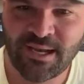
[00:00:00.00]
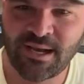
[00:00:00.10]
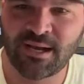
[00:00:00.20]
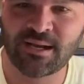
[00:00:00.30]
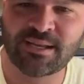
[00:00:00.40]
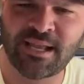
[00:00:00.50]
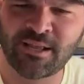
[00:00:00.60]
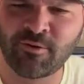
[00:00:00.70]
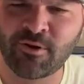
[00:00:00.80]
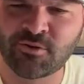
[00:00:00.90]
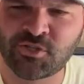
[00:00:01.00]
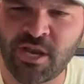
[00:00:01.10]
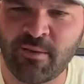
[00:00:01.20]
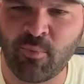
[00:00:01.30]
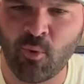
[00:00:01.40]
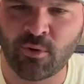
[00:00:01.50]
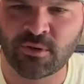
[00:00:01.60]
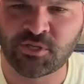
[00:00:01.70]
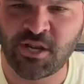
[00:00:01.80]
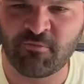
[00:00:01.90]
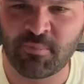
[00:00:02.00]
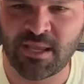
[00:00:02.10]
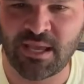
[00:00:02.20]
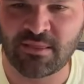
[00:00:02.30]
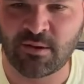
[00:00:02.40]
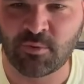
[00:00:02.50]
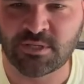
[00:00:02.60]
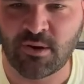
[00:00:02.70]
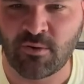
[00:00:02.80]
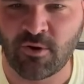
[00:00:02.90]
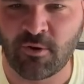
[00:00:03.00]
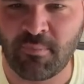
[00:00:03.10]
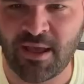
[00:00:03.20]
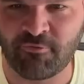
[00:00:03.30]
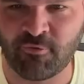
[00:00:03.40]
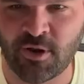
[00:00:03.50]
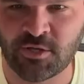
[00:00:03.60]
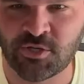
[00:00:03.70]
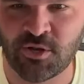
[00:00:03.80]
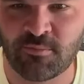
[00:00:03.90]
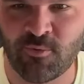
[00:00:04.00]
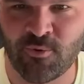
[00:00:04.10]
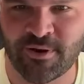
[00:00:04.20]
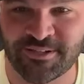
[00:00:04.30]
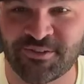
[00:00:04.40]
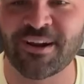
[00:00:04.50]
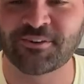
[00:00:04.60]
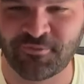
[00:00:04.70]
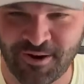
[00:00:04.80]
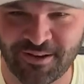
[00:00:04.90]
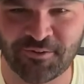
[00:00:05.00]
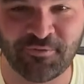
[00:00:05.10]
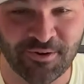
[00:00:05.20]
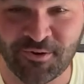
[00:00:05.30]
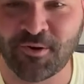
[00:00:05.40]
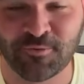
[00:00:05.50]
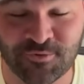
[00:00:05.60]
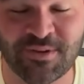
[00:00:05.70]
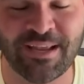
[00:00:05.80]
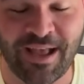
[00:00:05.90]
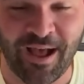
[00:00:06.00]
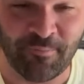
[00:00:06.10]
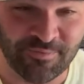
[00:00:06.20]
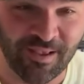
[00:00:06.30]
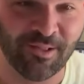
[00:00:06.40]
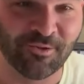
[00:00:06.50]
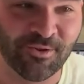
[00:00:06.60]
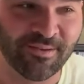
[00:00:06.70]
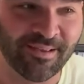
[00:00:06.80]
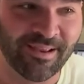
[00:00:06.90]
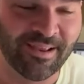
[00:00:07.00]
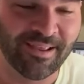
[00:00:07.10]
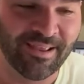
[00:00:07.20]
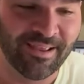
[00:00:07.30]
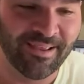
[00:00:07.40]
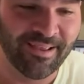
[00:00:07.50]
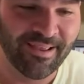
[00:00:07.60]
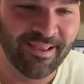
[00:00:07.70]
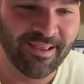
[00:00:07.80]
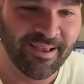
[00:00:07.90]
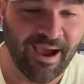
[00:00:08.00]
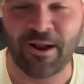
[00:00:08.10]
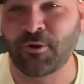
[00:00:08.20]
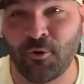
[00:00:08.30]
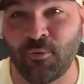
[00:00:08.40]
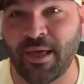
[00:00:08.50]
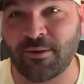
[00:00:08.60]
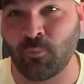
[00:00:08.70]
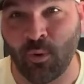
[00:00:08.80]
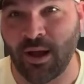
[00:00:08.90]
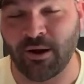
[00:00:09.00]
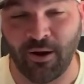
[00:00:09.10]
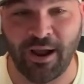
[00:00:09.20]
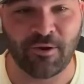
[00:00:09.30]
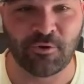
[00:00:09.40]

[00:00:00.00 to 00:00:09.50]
Kelly Gross, Jay Borden, Jeff McKithen, what's going on? Matt French, good morning. Tractor ride, look fun. Dude, I'm telling you, I don't know that why or how